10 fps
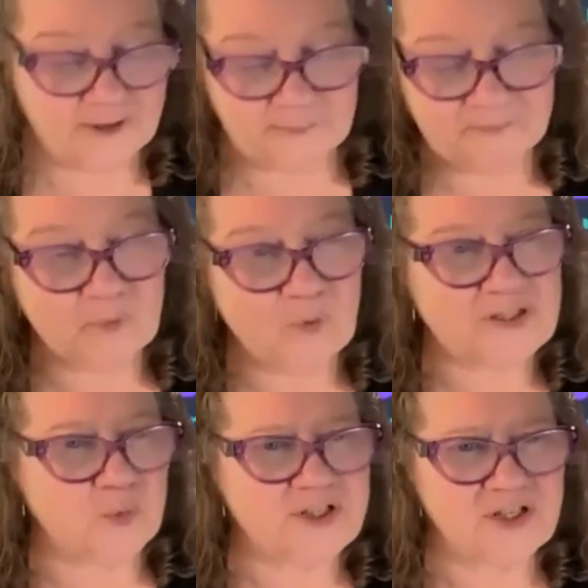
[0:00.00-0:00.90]
Right.
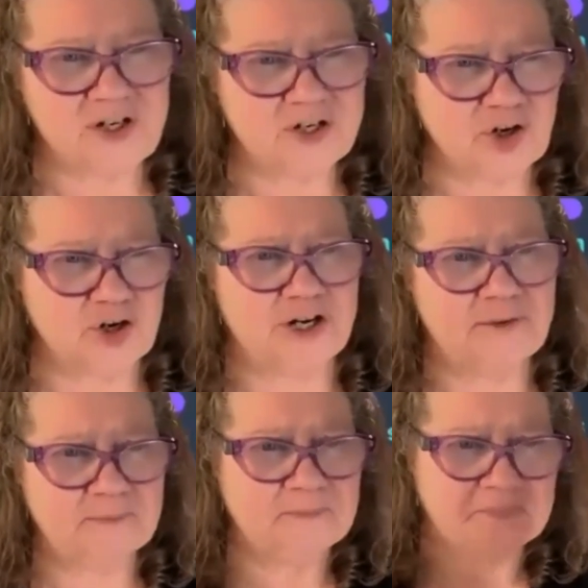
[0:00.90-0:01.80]
Was he an
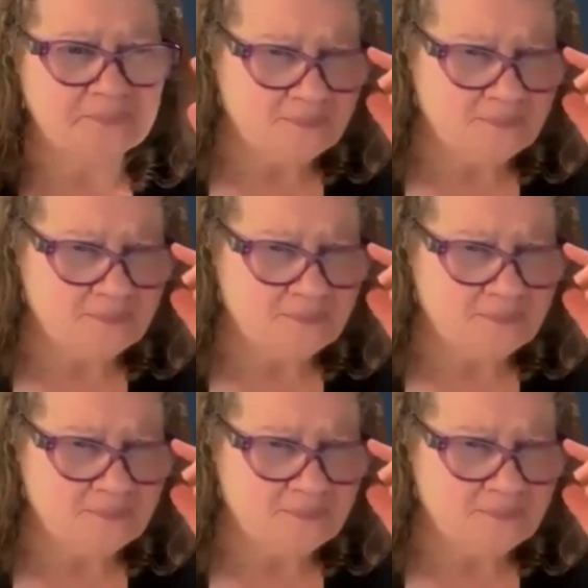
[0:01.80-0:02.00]
attorney?